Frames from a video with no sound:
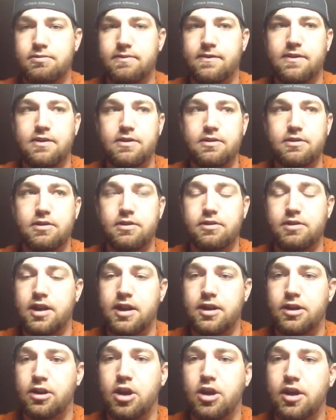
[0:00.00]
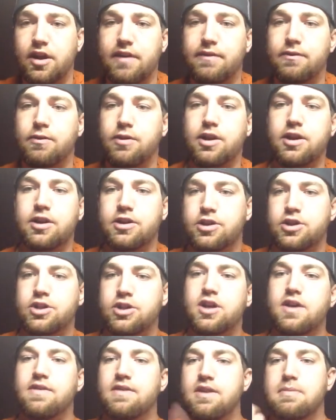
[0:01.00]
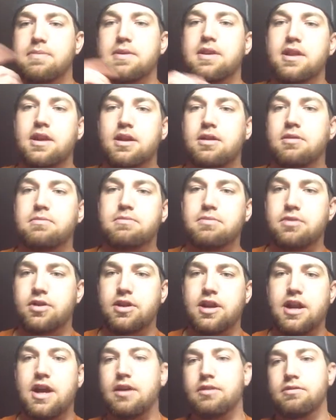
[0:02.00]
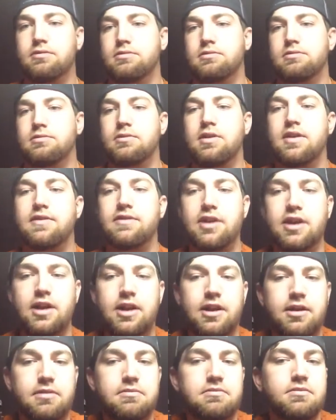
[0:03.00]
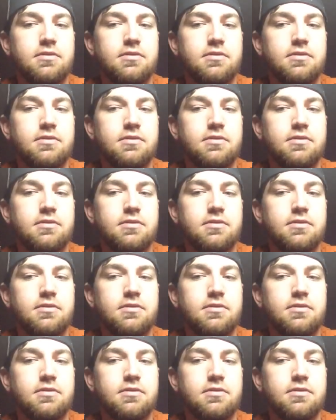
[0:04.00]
You get a long enough one, you can just shove it up in there and pull it out whenever you need it.